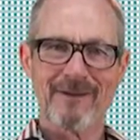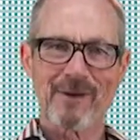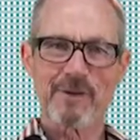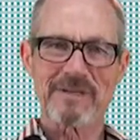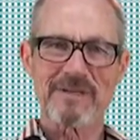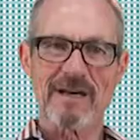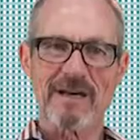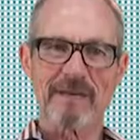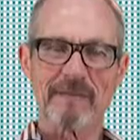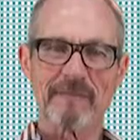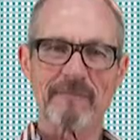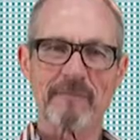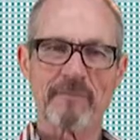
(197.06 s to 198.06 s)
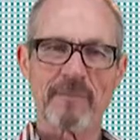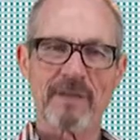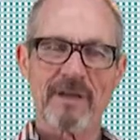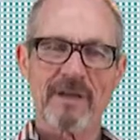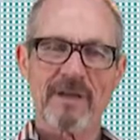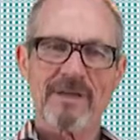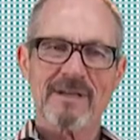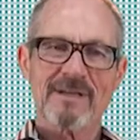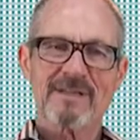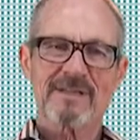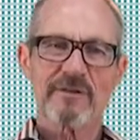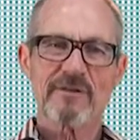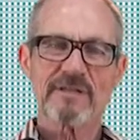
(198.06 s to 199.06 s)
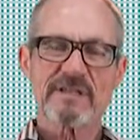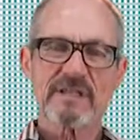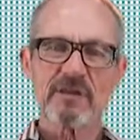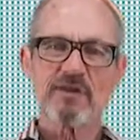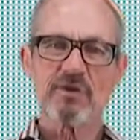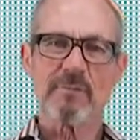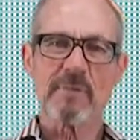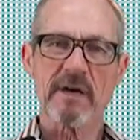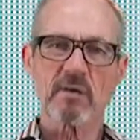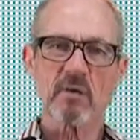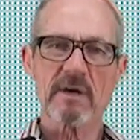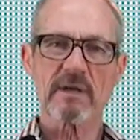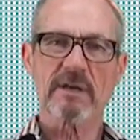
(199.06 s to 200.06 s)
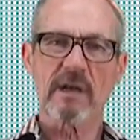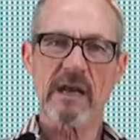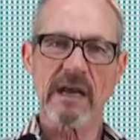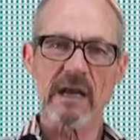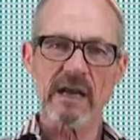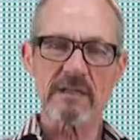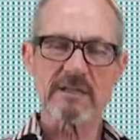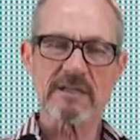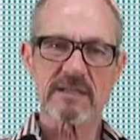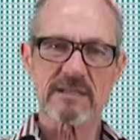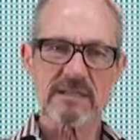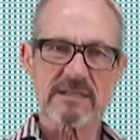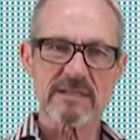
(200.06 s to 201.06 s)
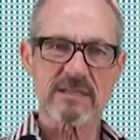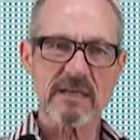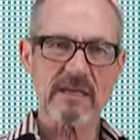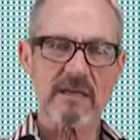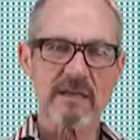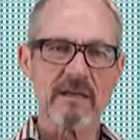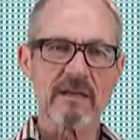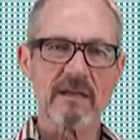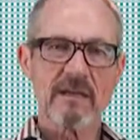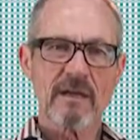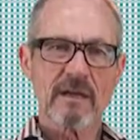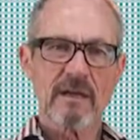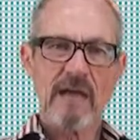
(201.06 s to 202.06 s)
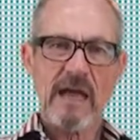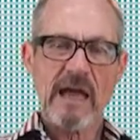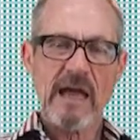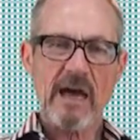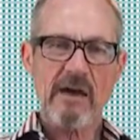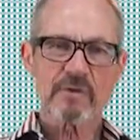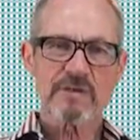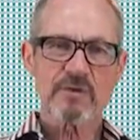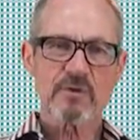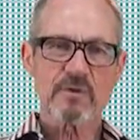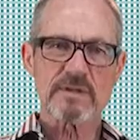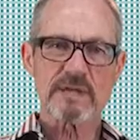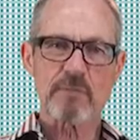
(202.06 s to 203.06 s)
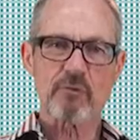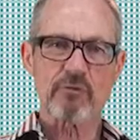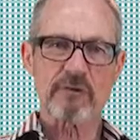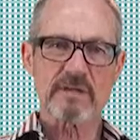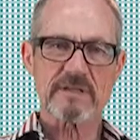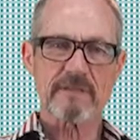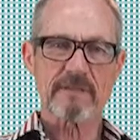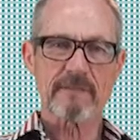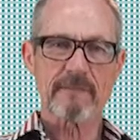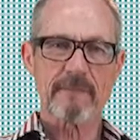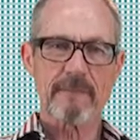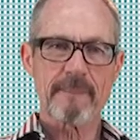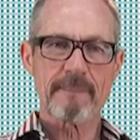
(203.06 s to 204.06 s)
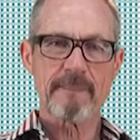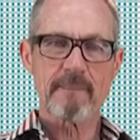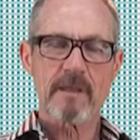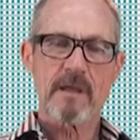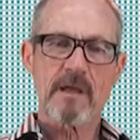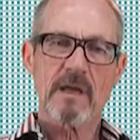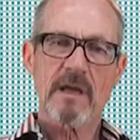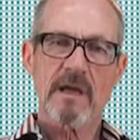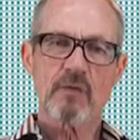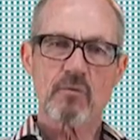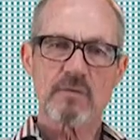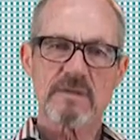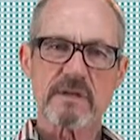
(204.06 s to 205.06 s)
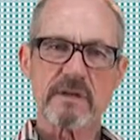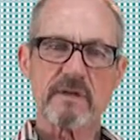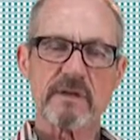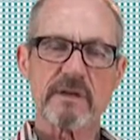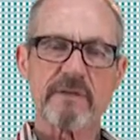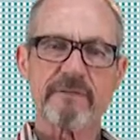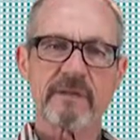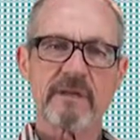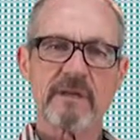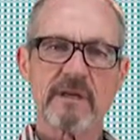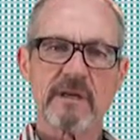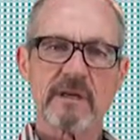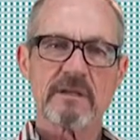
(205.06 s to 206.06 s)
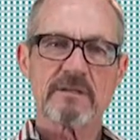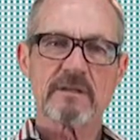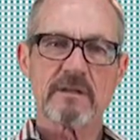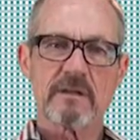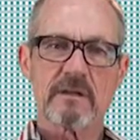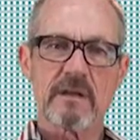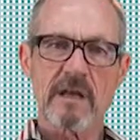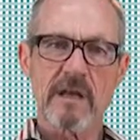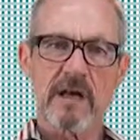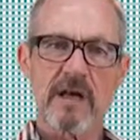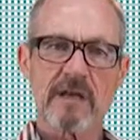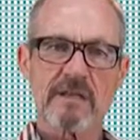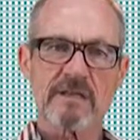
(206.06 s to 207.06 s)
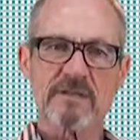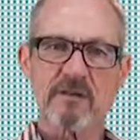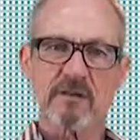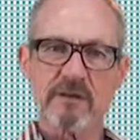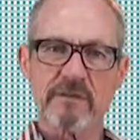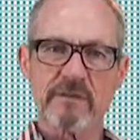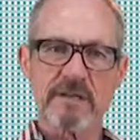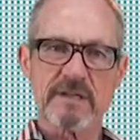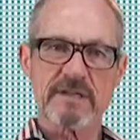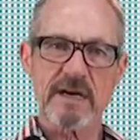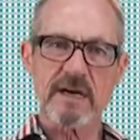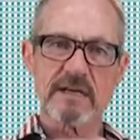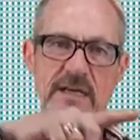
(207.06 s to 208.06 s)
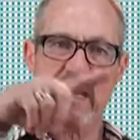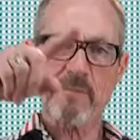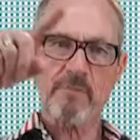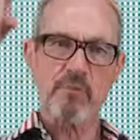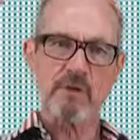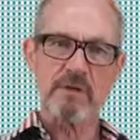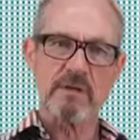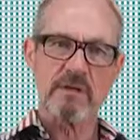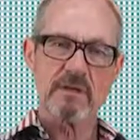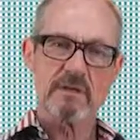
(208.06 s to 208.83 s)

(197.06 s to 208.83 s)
going down. So the teacher, by a quick glance, can see how the students are progressing. And also, if the line is not in the desired upward